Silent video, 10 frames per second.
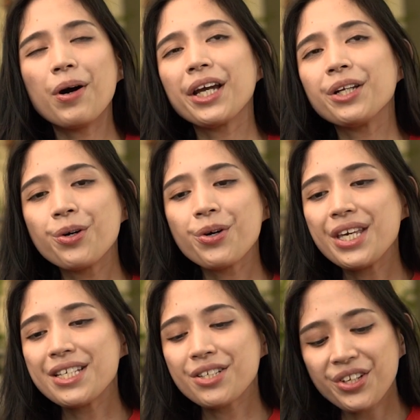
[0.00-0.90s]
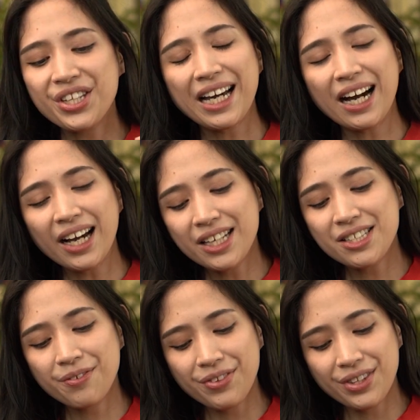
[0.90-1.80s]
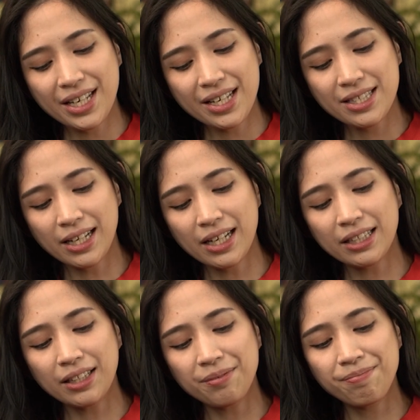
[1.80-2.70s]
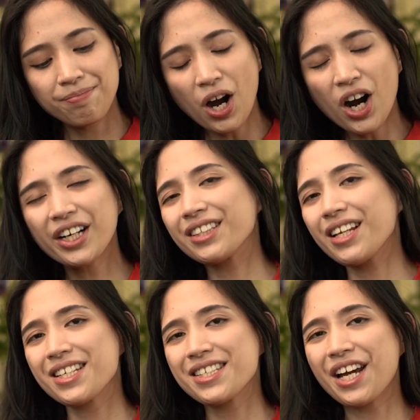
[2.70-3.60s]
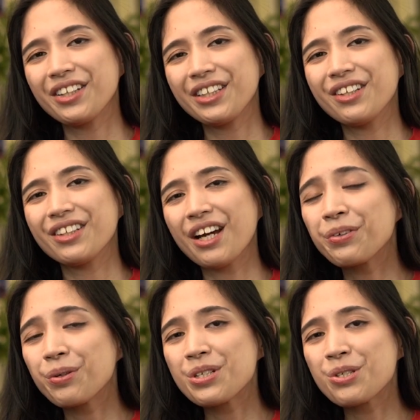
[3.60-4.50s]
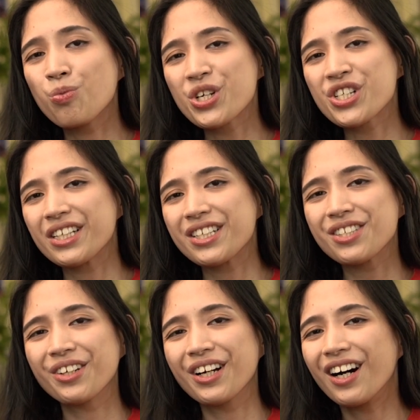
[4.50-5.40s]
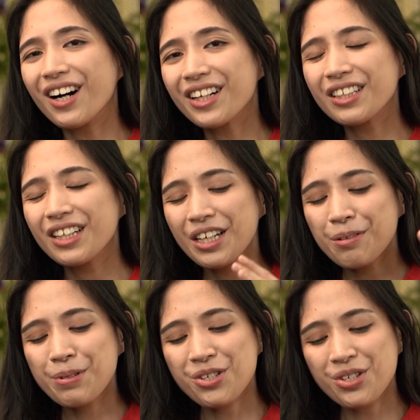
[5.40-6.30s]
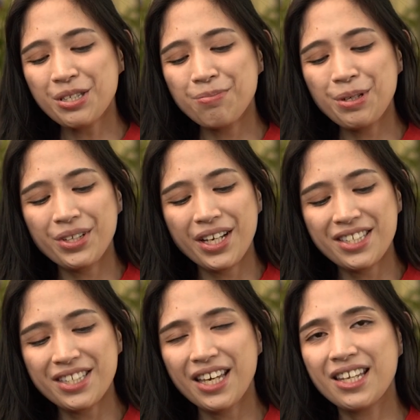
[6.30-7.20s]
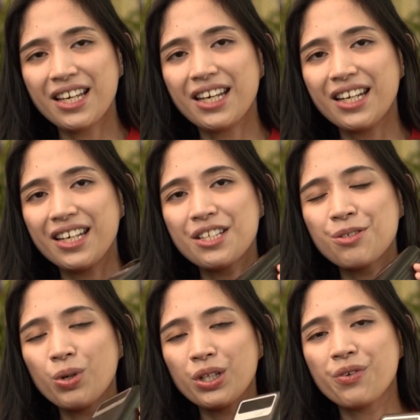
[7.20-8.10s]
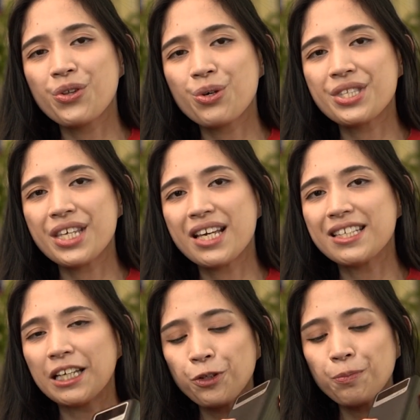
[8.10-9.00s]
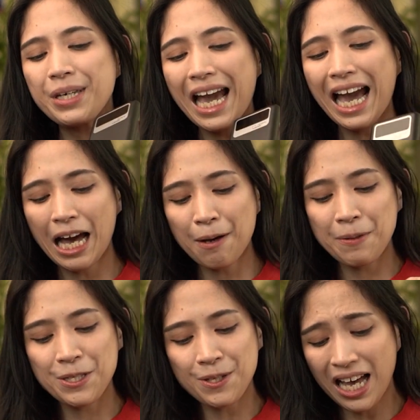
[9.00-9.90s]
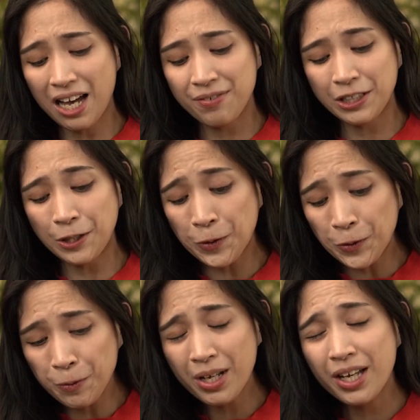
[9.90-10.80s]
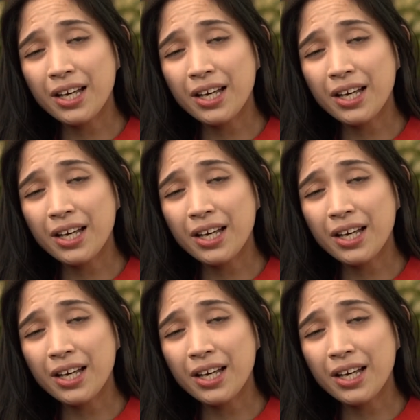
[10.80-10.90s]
I know these are the kinds of things that aren't necessarily on everyone's wish list or cart, but trust me when I say that it is one of those things that you'll be happy to have at home,